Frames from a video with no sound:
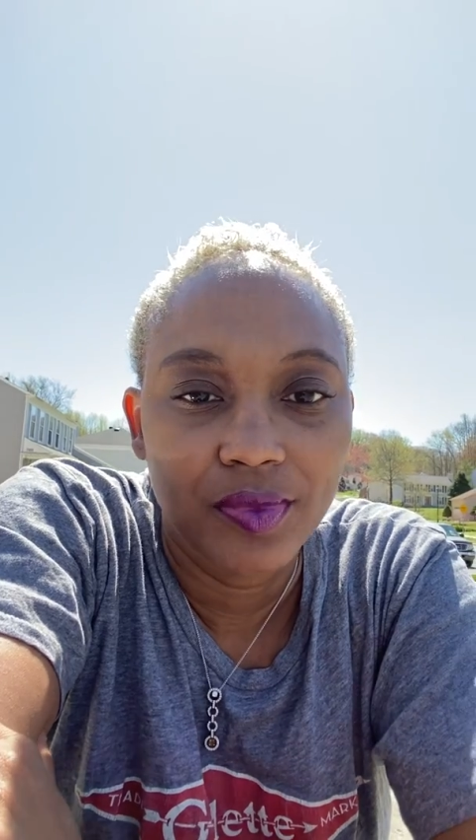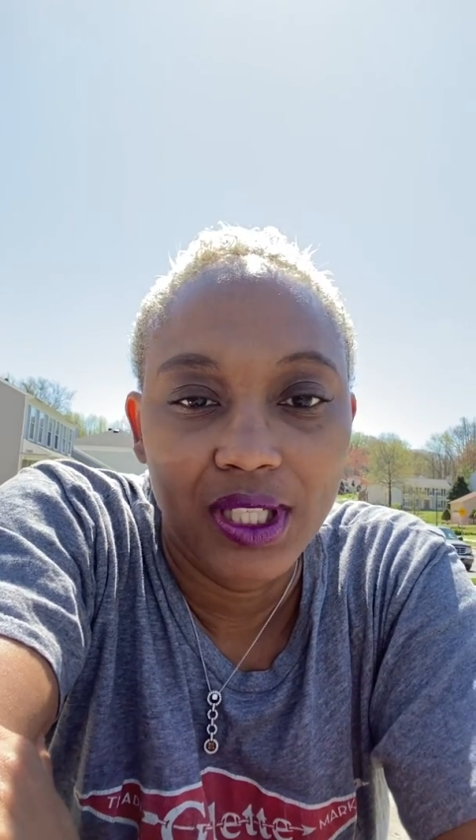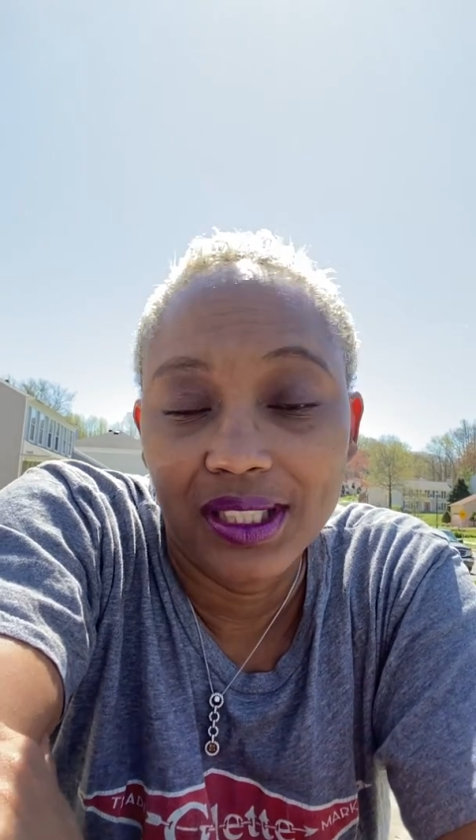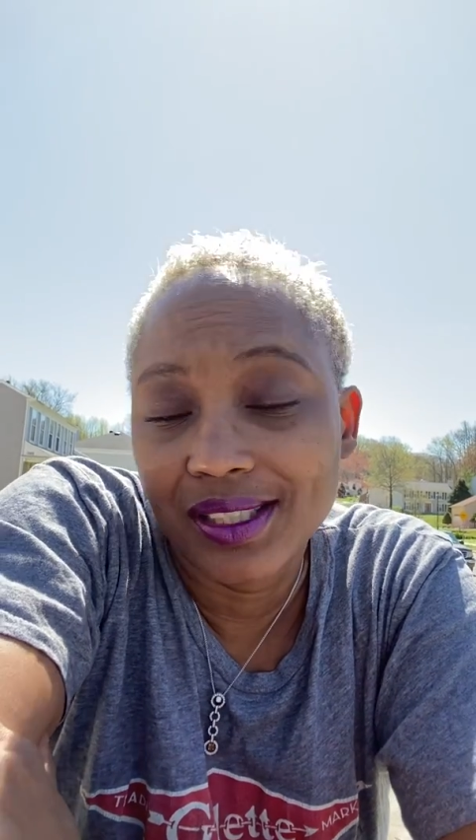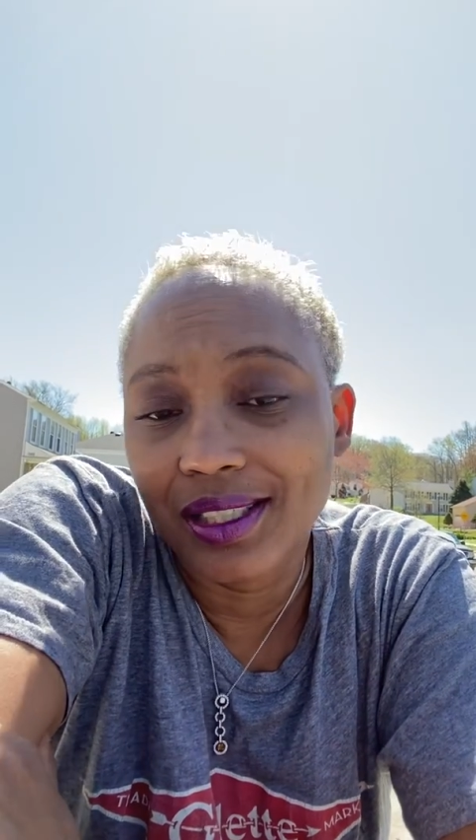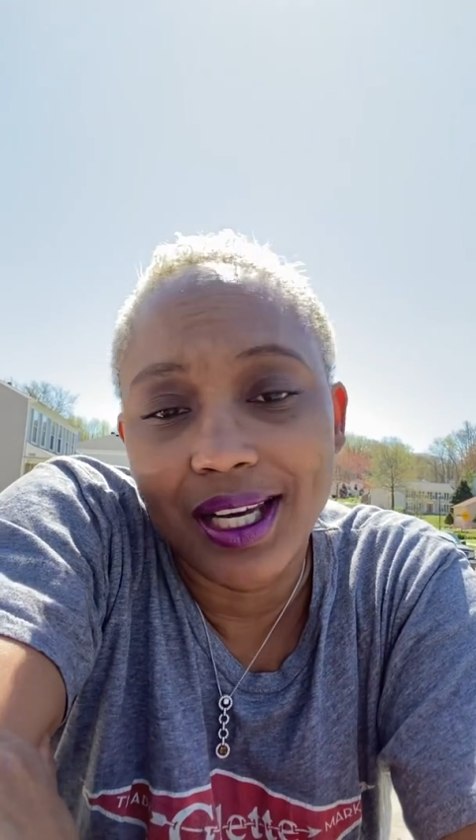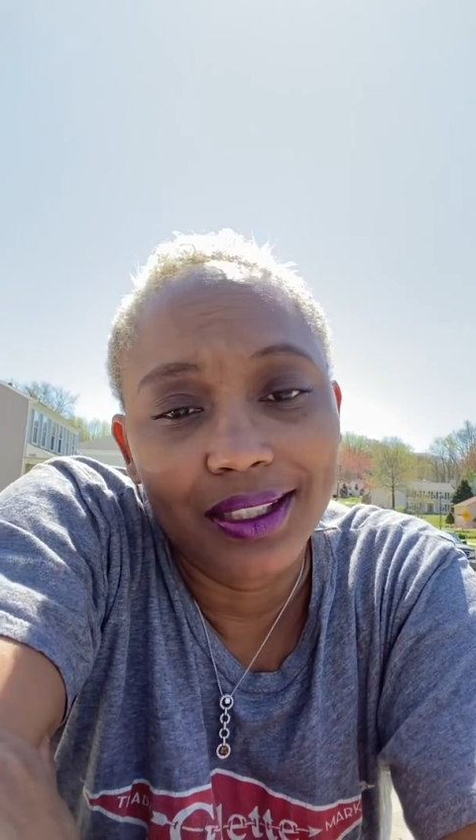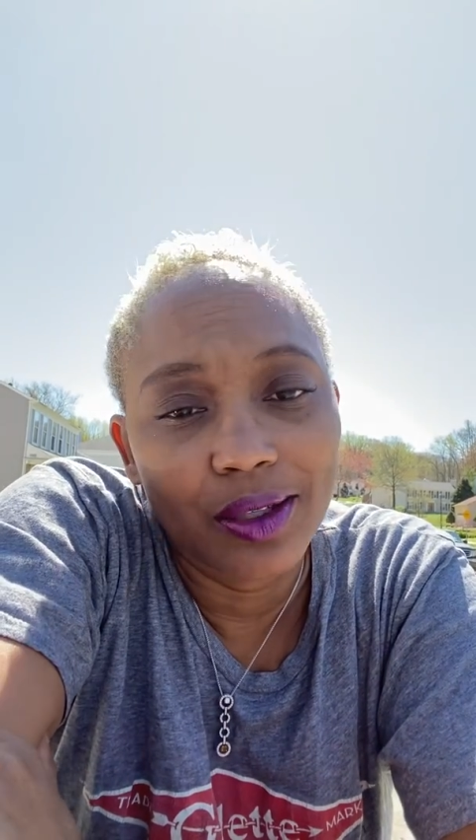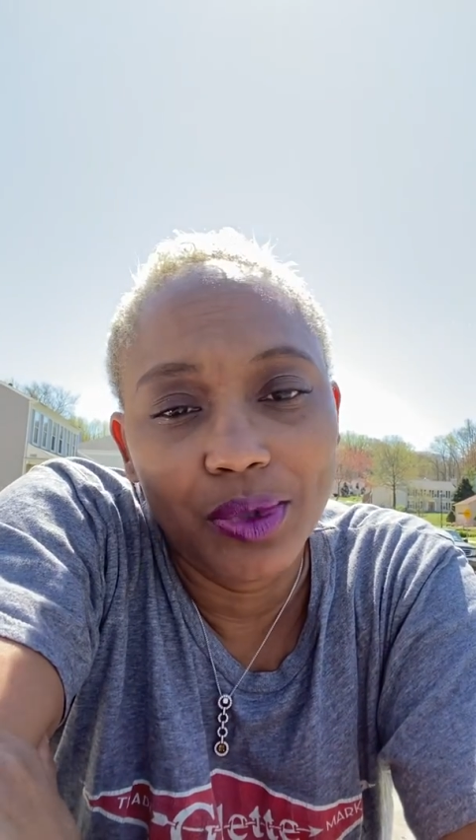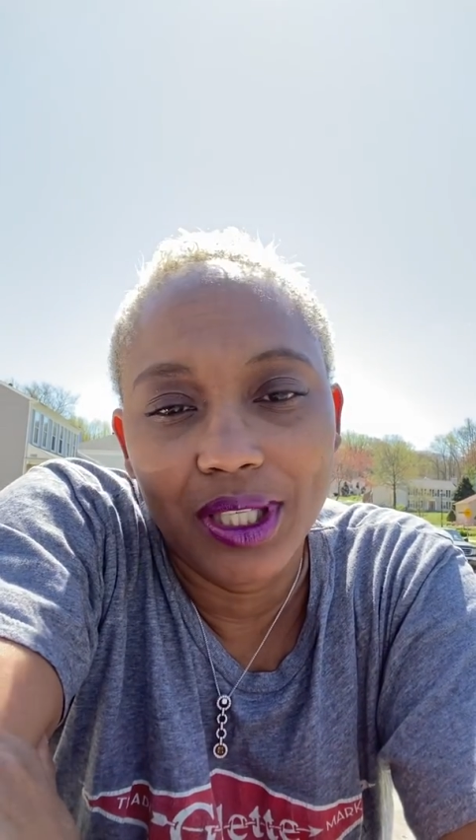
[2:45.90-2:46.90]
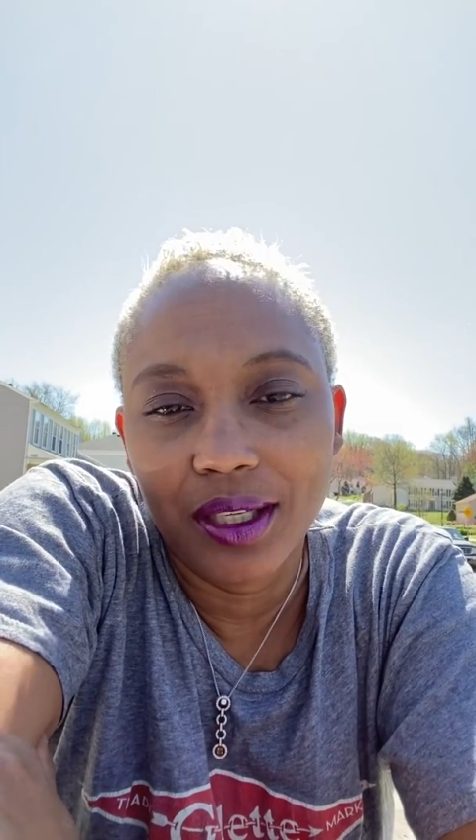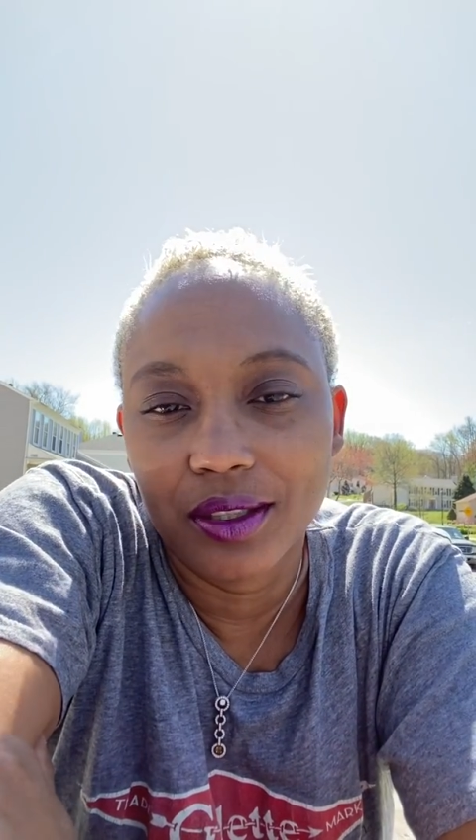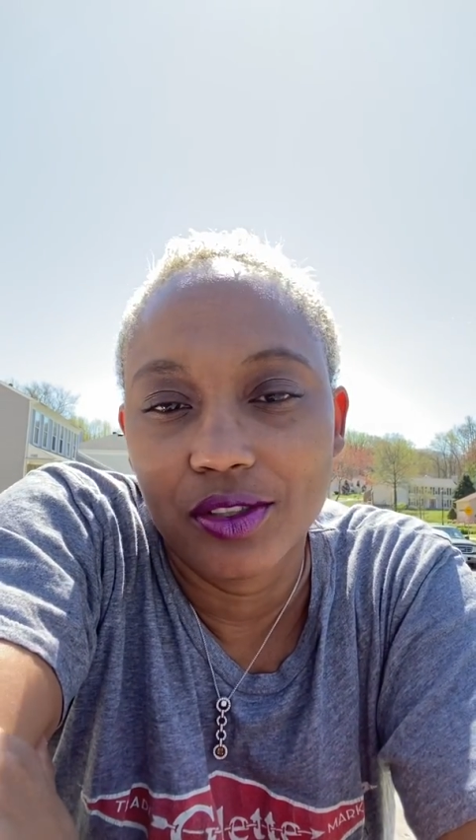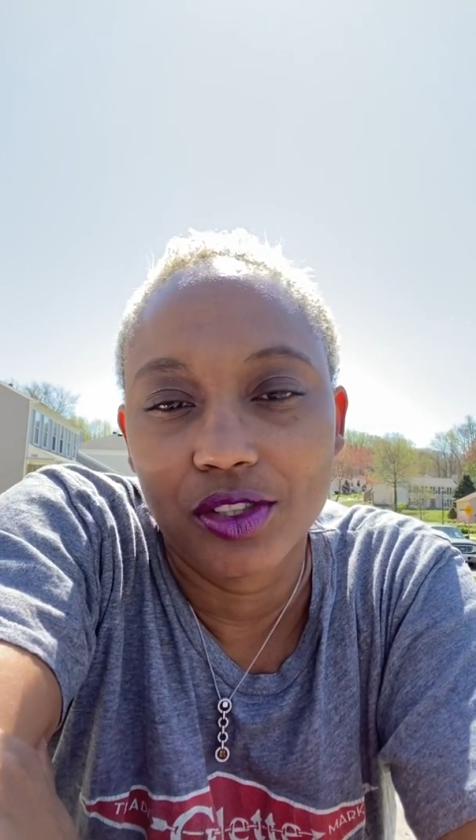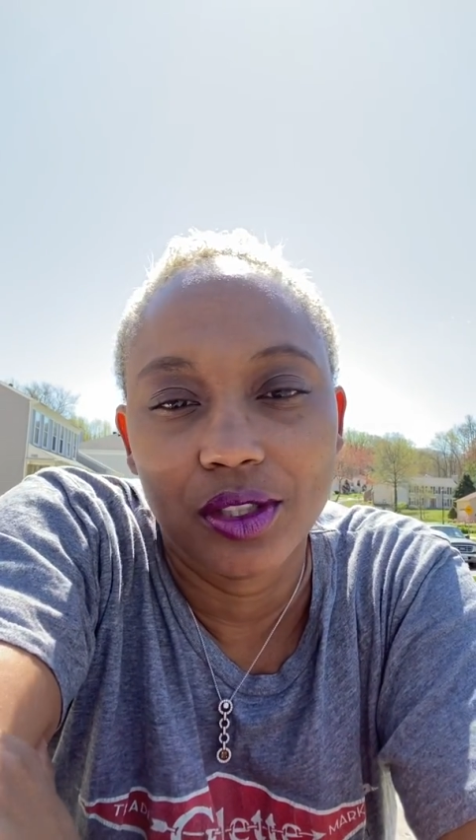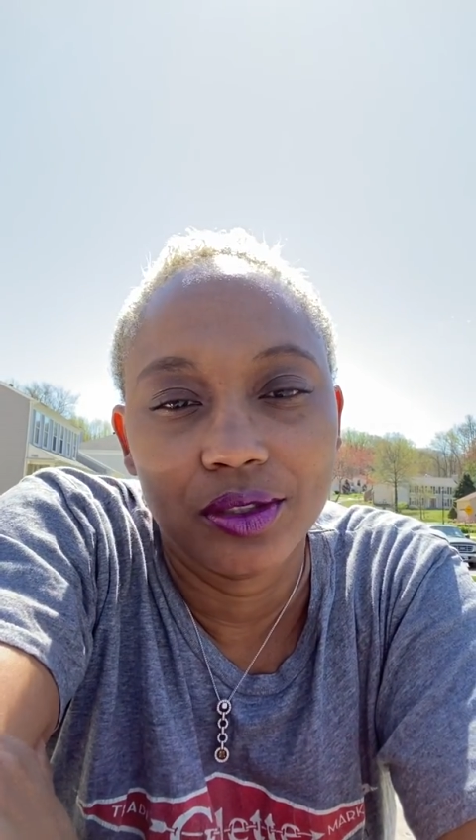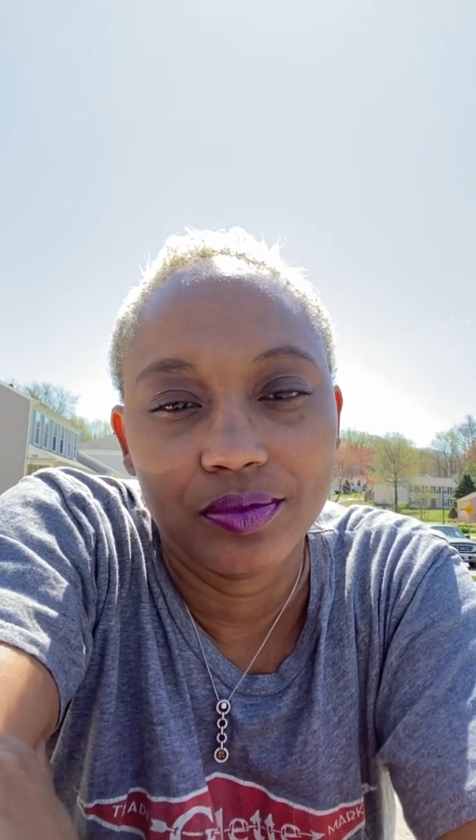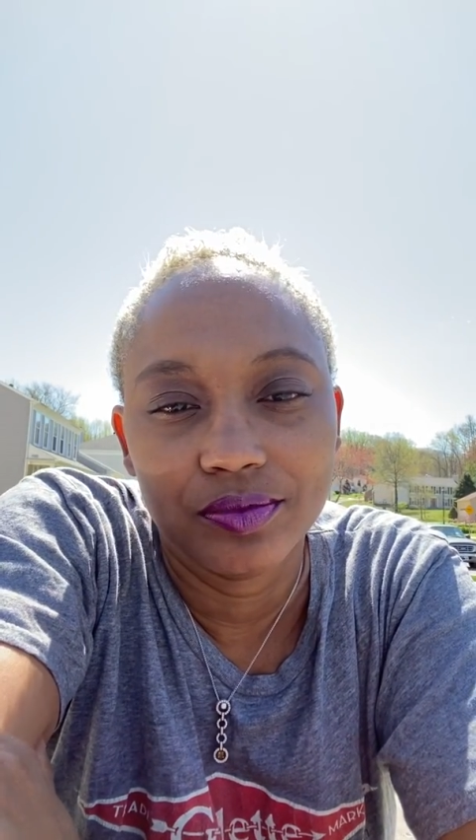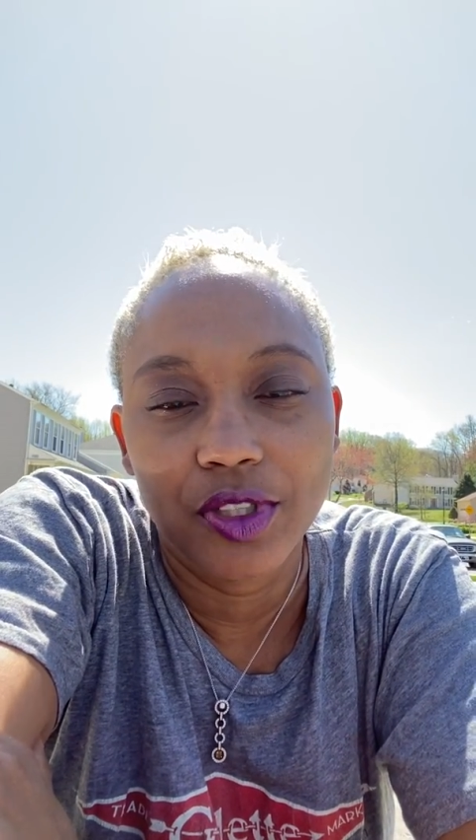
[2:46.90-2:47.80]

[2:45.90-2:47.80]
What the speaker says: There's a lot that we can't control.